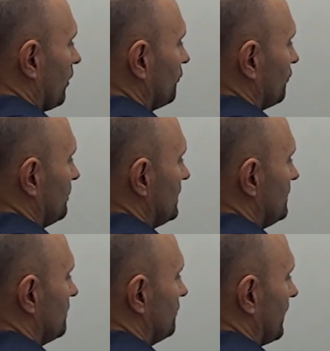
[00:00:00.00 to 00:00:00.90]
also be
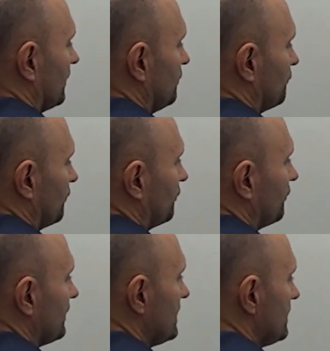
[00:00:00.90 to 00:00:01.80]
the value for
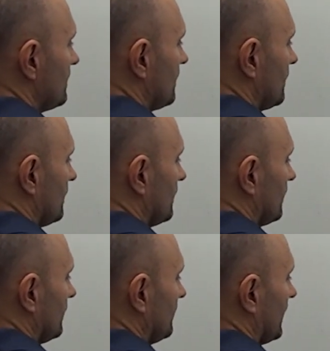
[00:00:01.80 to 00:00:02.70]
C,
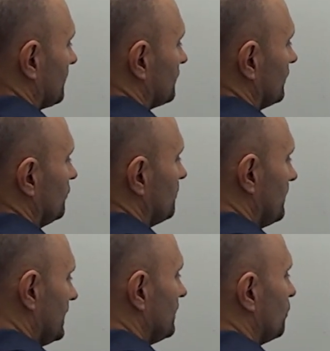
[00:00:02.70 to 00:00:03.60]
and the absolute
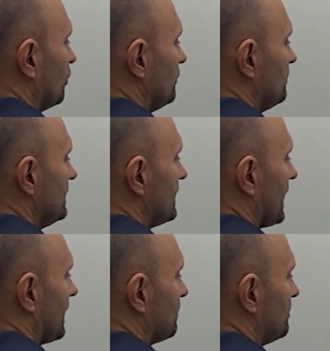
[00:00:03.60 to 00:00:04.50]
min would be
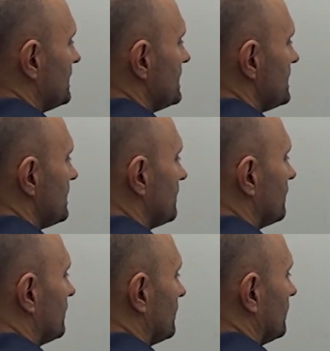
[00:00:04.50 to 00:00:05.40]
at B,
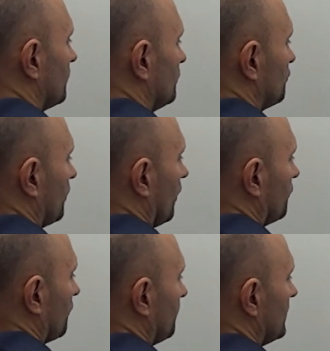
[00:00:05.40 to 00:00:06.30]
which would
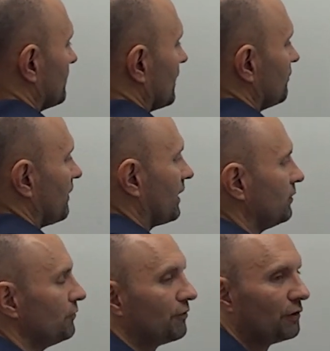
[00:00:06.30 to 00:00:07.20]
also be my
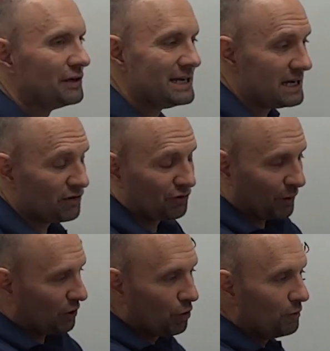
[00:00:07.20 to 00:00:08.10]
value for D. So
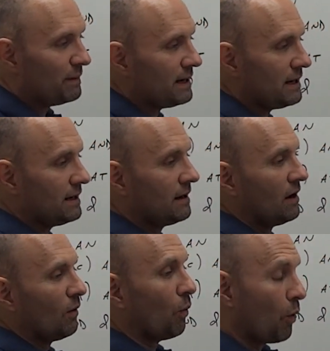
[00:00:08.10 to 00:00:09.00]
it could be
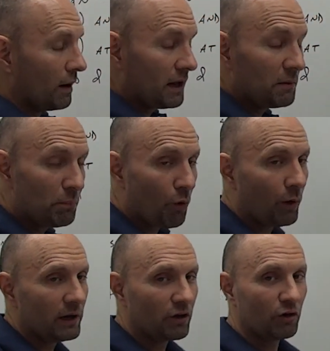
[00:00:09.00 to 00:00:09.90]
one
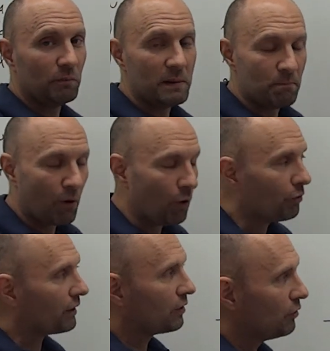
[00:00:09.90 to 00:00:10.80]
endpoint, it could be
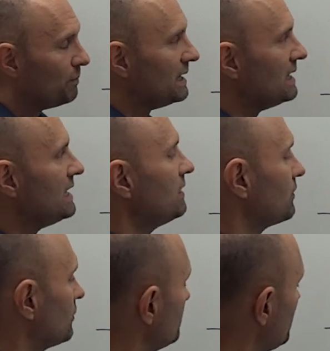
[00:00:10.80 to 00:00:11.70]
both, it could be
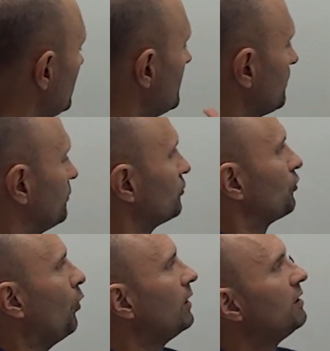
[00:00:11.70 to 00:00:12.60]
neither, but there's
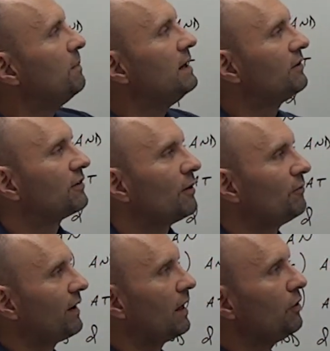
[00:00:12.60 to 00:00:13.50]
going to be some
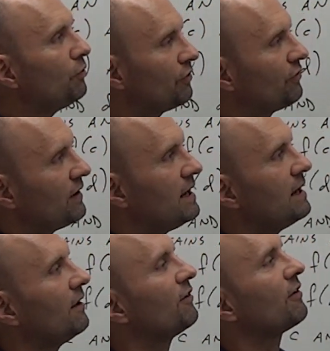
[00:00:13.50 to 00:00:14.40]
value
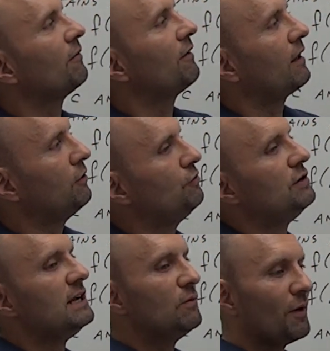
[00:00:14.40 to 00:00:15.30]
C and some value
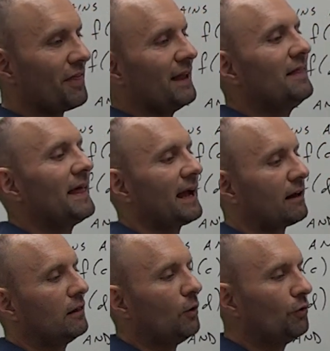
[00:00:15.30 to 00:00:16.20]
D within that
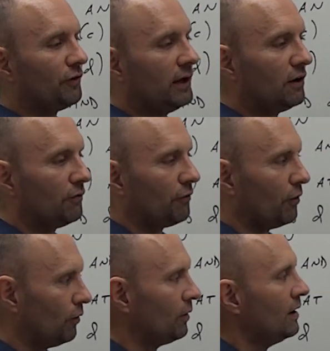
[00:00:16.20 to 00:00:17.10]
closed
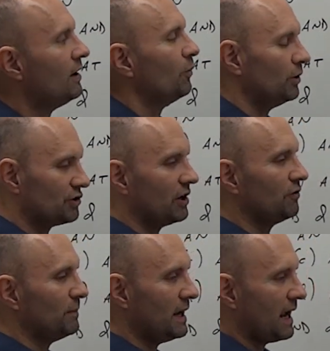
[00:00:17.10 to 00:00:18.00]
interval, which
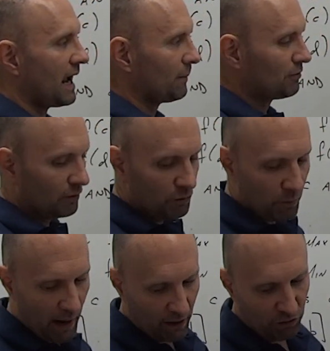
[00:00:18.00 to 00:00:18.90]
gives me an absolute
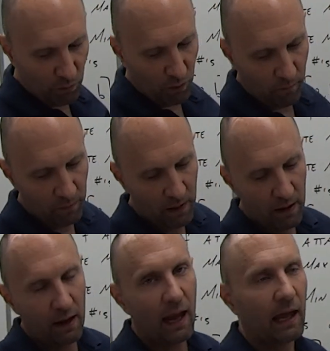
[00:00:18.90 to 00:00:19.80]
maximum
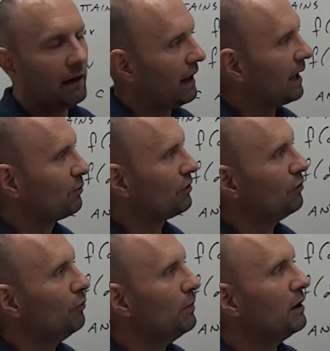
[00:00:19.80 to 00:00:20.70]
and an
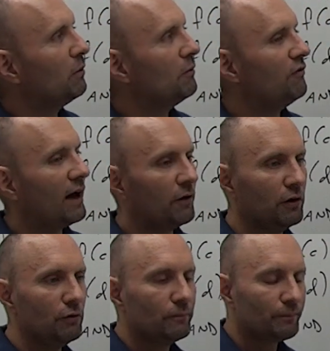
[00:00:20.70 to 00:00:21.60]
absolute minimum value.